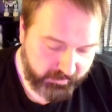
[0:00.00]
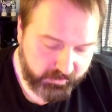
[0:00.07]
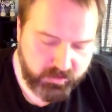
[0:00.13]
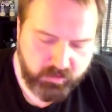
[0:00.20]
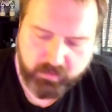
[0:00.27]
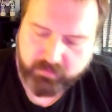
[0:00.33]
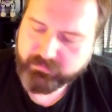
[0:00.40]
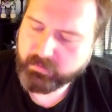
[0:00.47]

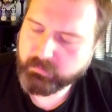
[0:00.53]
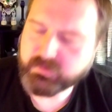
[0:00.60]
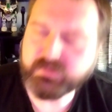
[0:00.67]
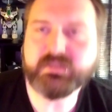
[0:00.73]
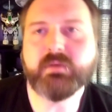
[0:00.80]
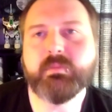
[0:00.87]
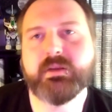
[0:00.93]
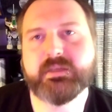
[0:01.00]
If I went
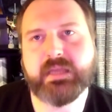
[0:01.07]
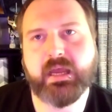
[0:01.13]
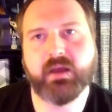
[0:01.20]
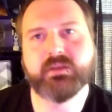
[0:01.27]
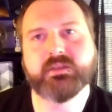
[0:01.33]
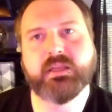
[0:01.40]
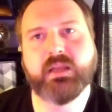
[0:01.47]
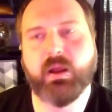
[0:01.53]
to somebody's
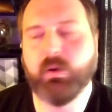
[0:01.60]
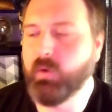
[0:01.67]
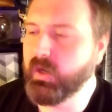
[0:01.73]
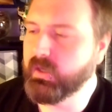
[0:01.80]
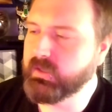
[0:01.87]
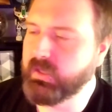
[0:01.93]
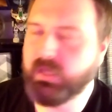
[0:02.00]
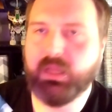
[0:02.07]
house and I
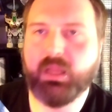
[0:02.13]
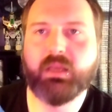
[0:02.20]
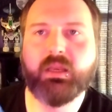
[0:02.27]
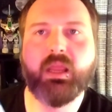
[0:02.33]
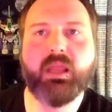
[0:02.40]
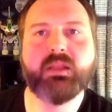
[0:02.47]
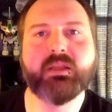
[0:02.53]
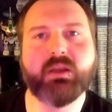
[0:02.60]
walked and
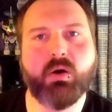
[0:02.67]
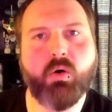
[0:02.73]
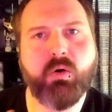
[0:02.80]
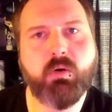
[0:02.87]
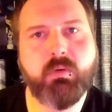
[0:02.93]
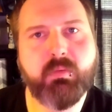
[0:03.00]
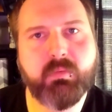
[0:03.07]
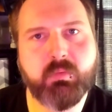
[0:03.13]
they had like a
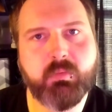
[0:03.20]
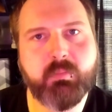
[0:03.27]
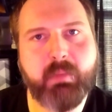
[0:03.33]
whole